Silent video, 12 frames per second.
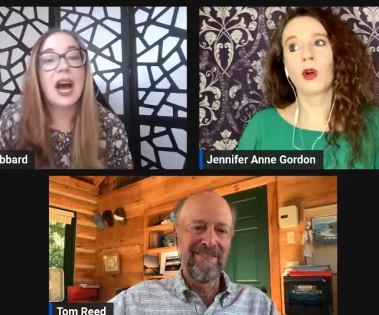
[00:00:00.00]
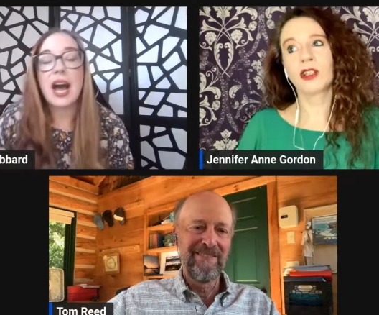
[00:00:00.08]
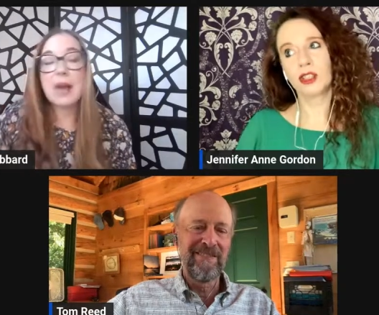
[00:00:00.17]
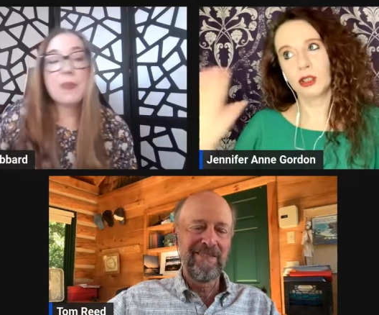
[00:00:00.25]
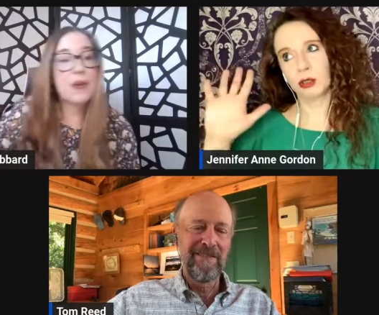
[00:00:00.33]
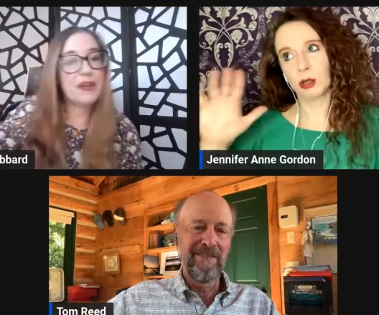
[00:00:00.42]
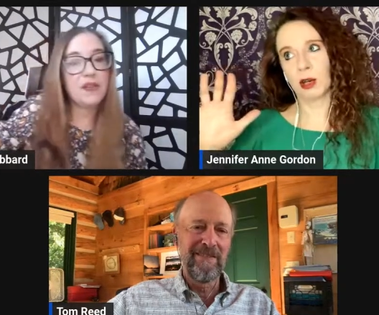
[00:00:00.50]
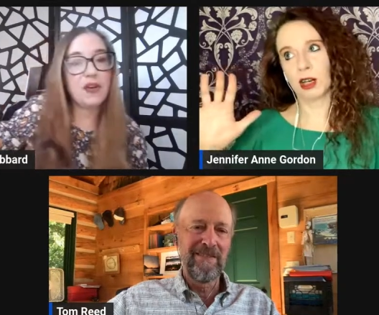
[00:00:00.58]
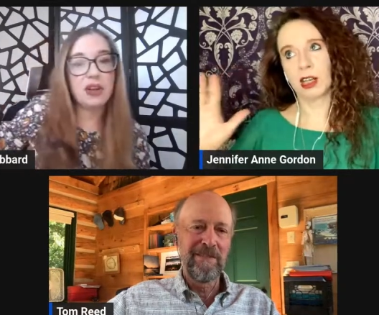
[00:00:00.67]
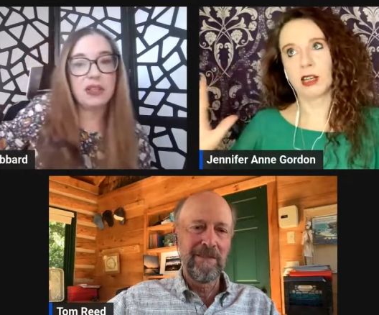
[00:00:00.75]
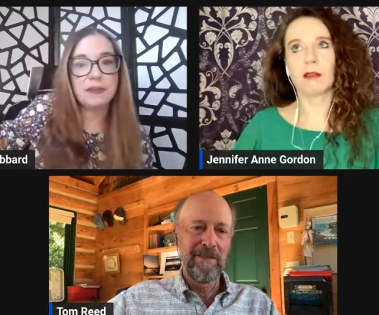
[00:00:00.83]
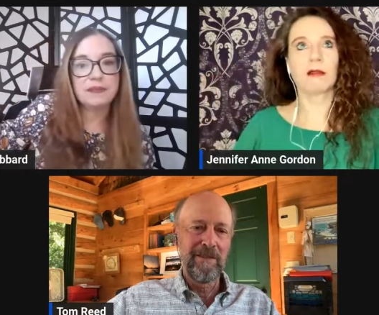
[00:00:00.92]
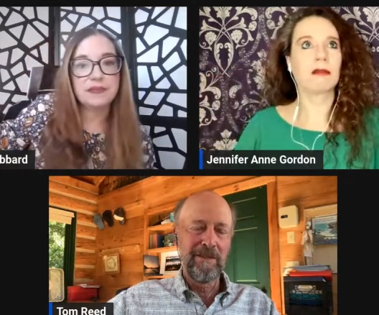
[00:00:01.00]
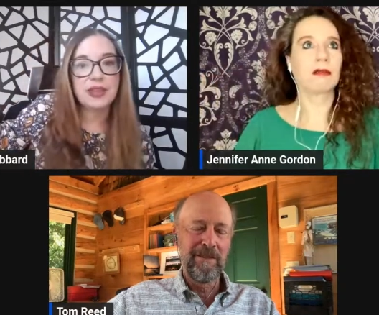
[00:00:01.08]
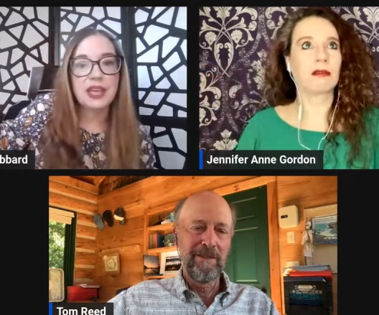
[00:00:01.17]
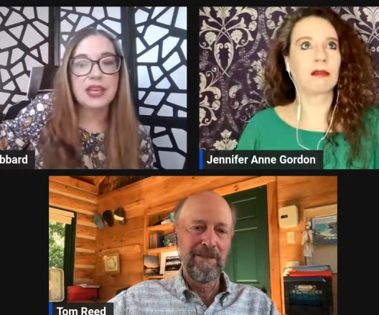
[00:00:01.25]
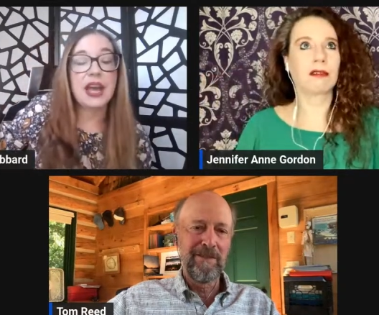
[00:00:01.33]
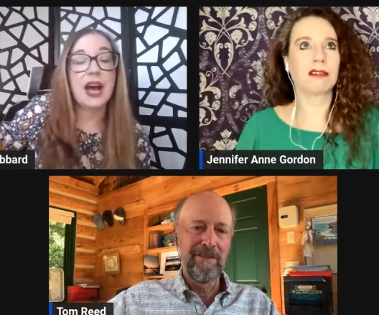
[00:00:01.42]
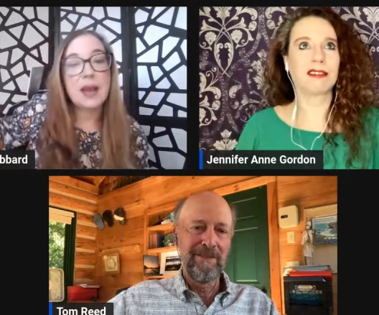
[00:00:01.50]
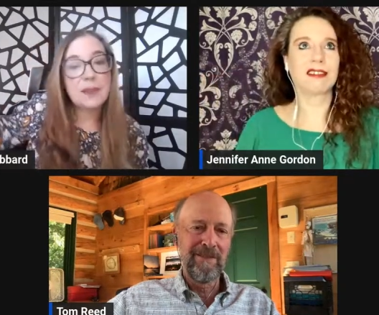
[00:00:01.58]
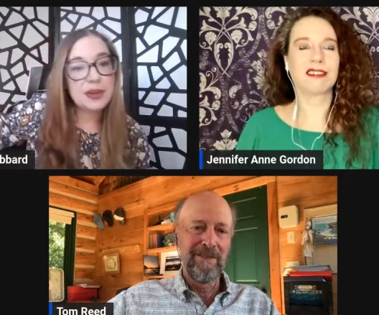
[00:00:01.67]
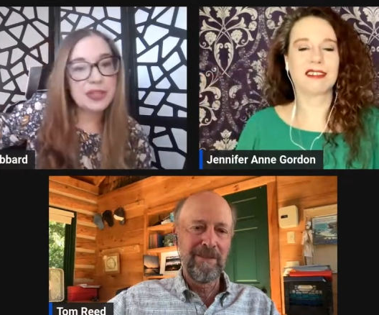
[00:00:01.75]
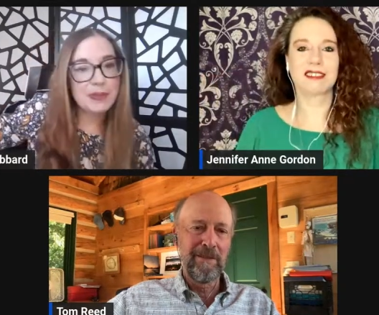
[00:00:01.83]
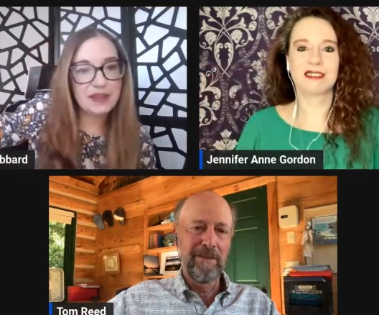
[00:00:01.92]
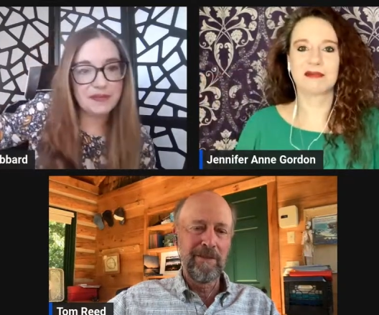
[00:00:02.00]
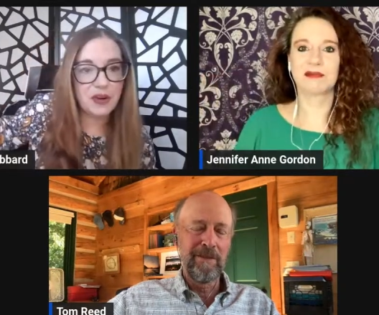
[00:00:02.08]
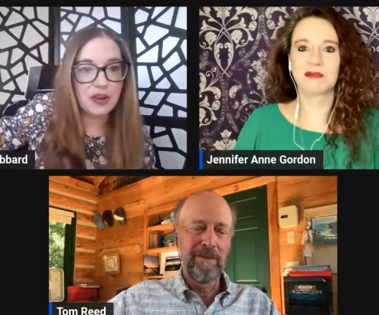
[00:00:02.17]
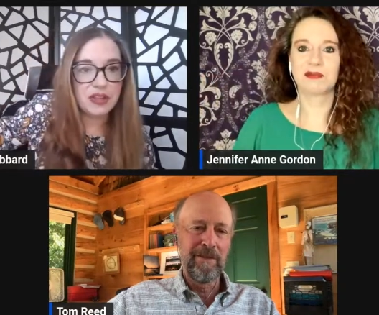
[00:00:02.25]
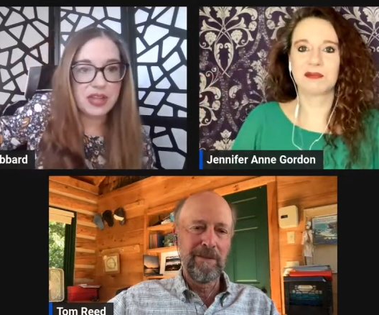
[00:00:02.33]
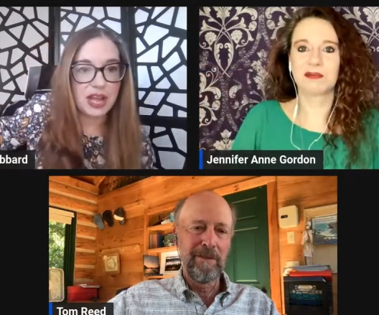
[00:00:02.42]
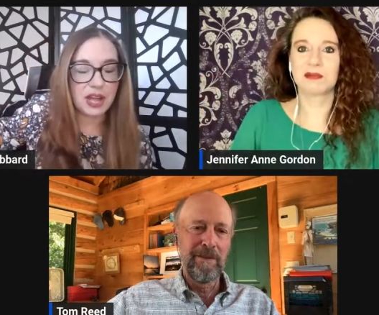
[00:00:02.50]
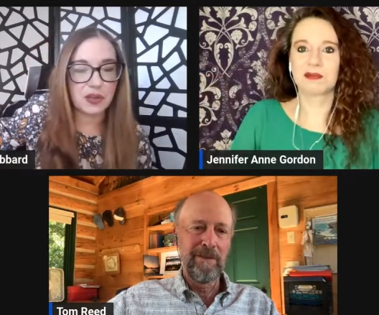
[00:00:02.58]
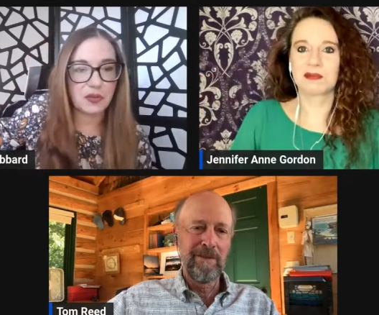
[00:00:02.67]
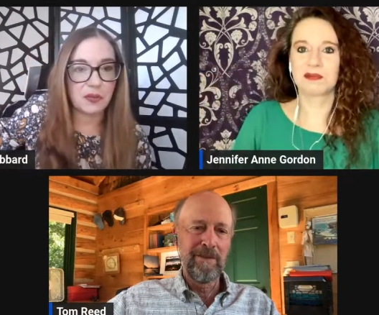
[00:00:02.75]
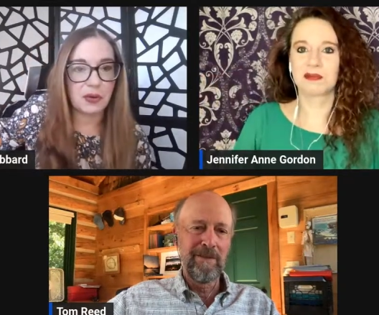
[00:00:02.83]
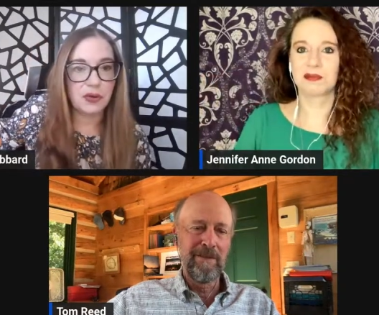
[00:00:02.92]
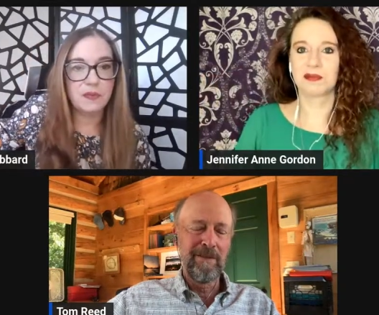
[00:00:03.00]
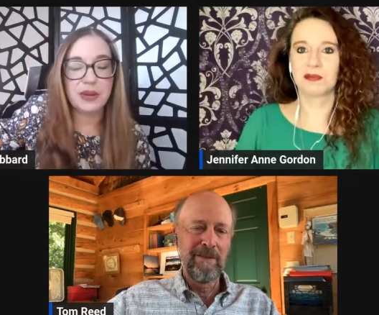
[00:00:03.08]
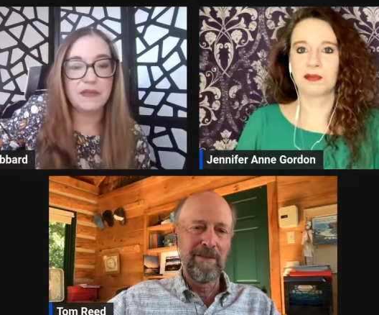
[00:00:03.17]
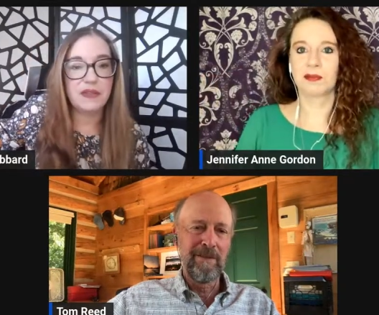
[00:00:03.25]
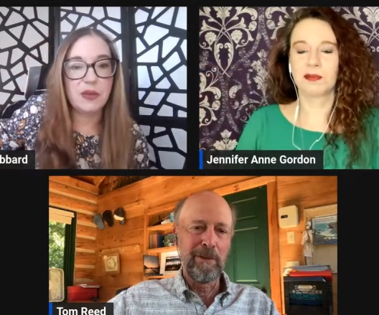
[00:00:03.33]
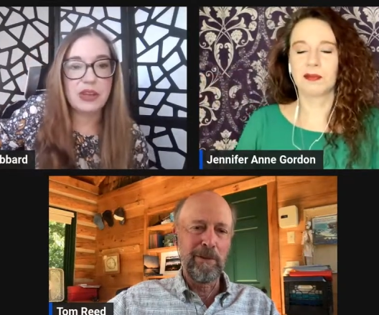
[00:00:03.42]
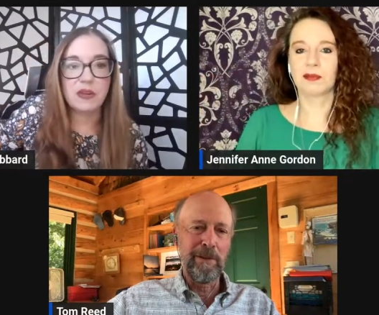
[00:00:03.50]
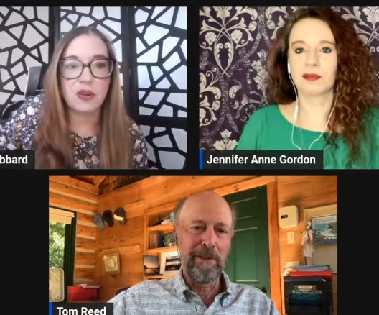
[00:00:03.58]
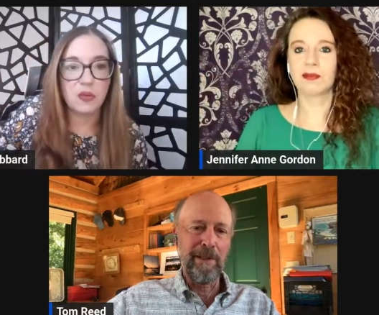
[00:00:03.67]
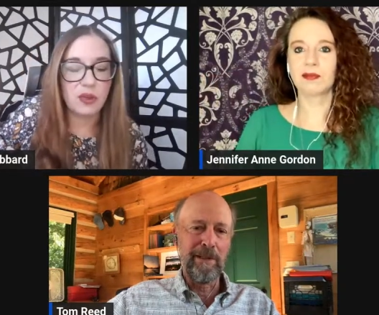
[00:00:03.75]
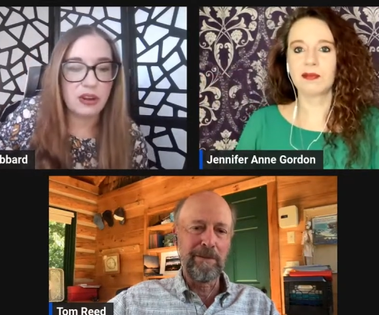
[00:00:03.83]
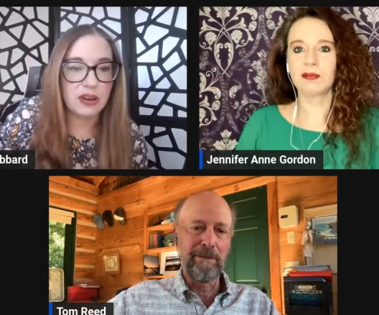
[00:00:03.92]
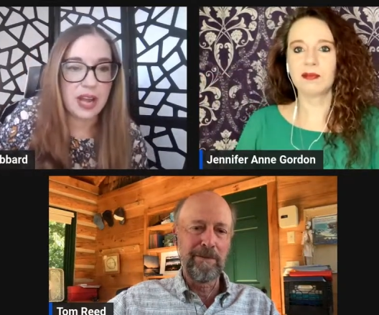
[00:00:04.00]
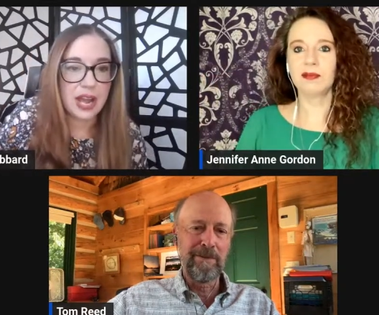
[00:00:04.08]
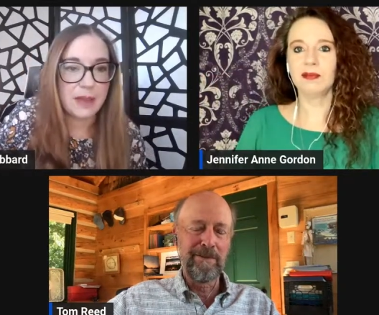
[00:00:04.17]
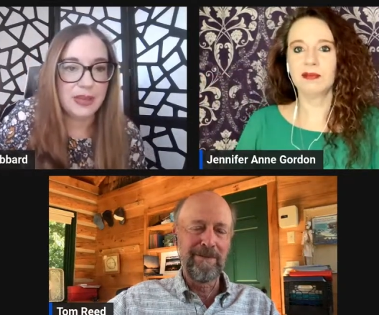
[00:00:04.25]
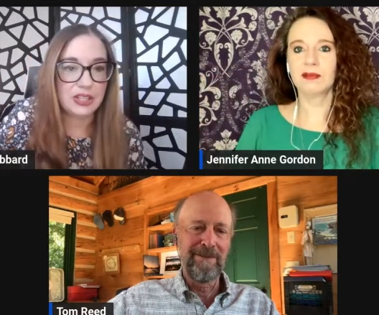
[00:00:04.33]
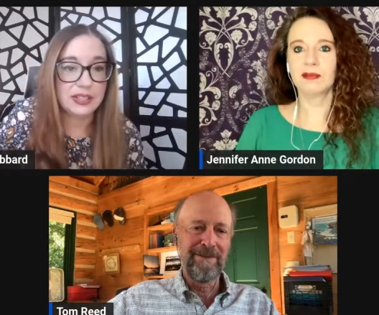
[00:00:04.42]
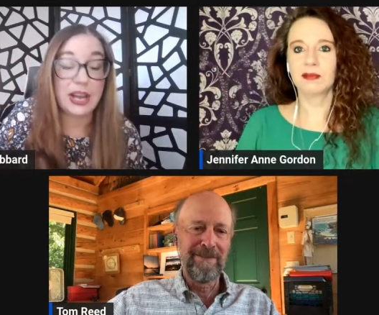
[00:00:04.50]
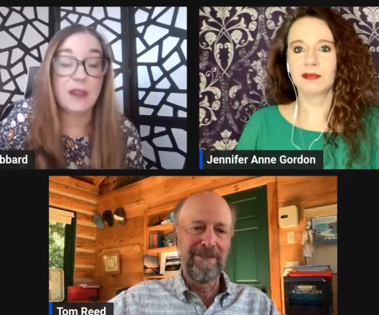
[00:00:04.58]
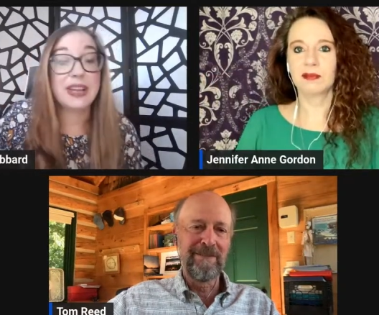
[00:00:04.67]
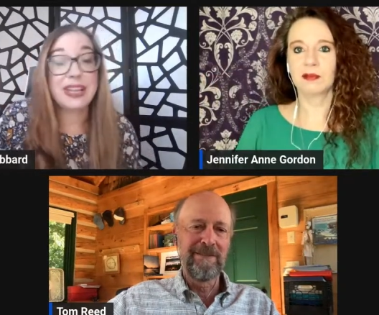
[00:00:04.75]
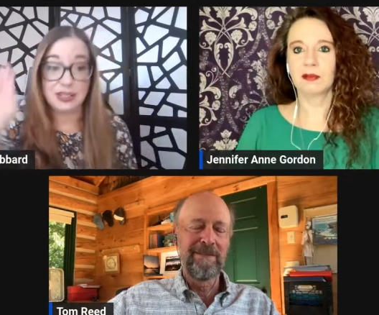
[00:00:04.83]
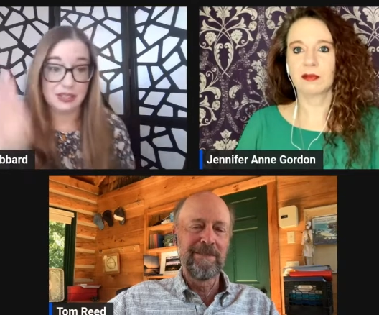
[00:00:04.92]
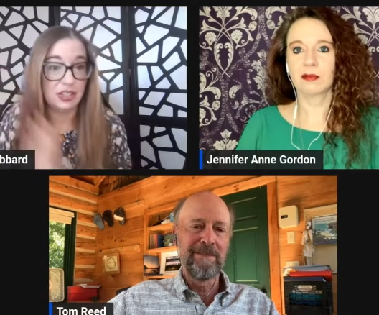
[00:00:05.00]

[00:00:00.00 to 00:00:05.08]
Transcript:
Speaker 1: or 2:20 yeah, I put my phone in the other room, but if you hear Holy a weird high pitched sound, it is